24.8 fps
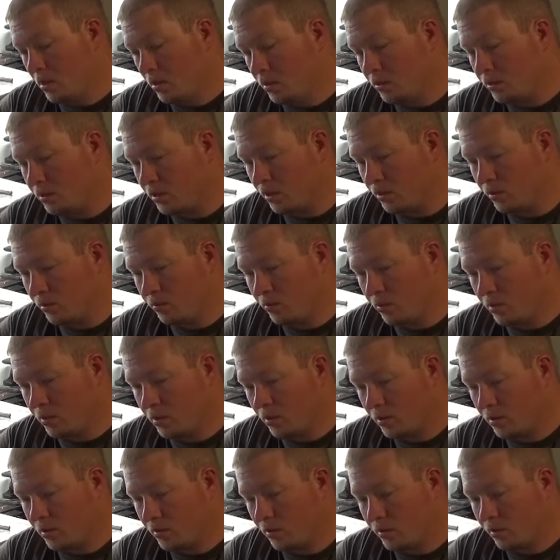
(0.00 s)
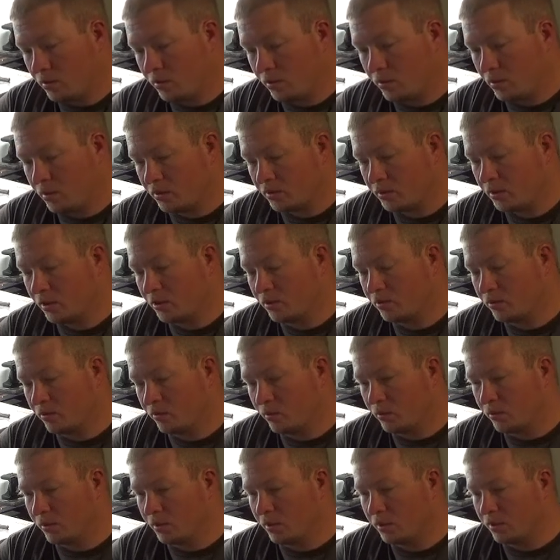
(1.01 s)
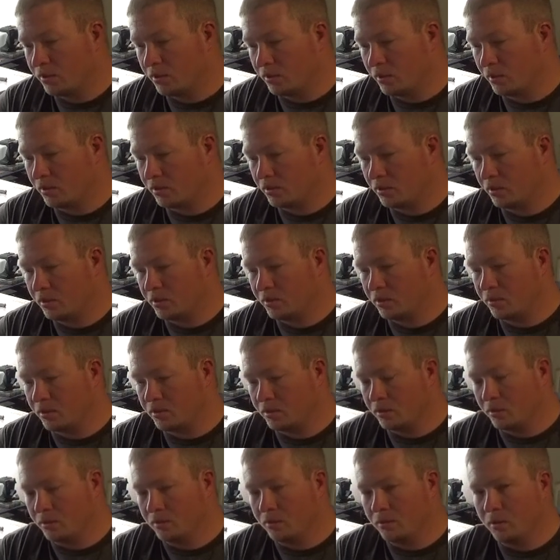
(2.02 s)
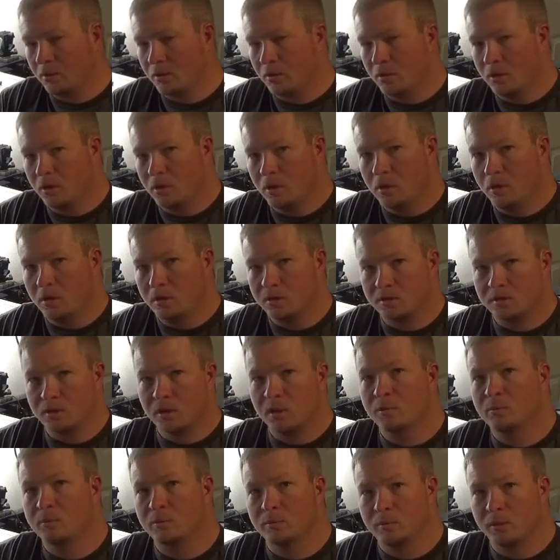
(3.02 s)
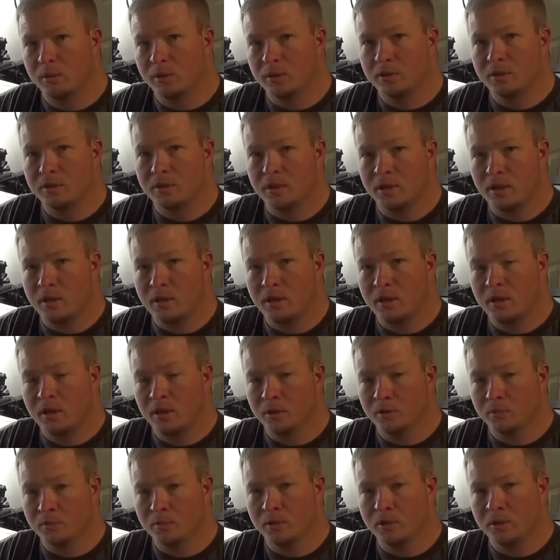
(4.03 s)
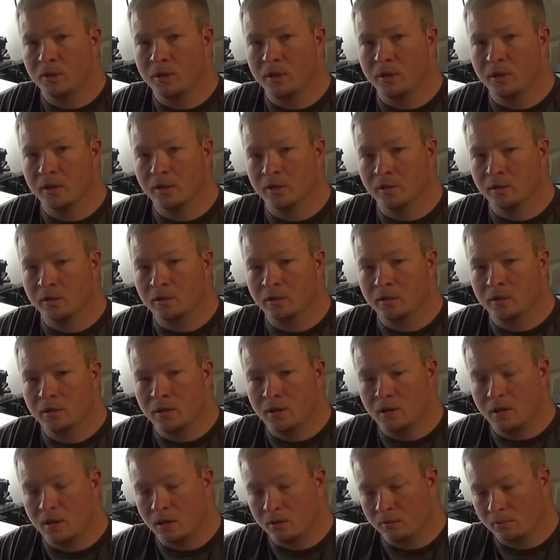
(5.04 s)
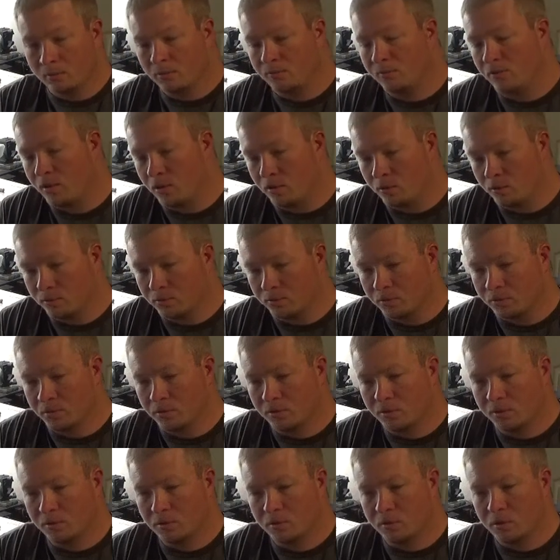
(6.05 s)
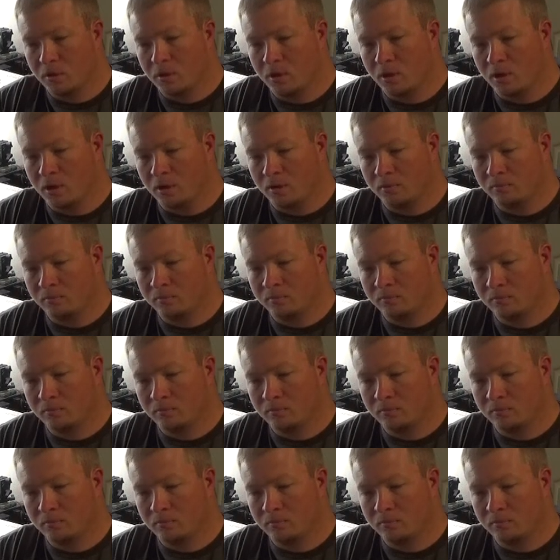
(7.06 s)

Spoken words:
So essentially what this is a supplement to help the deer, help the fawns, help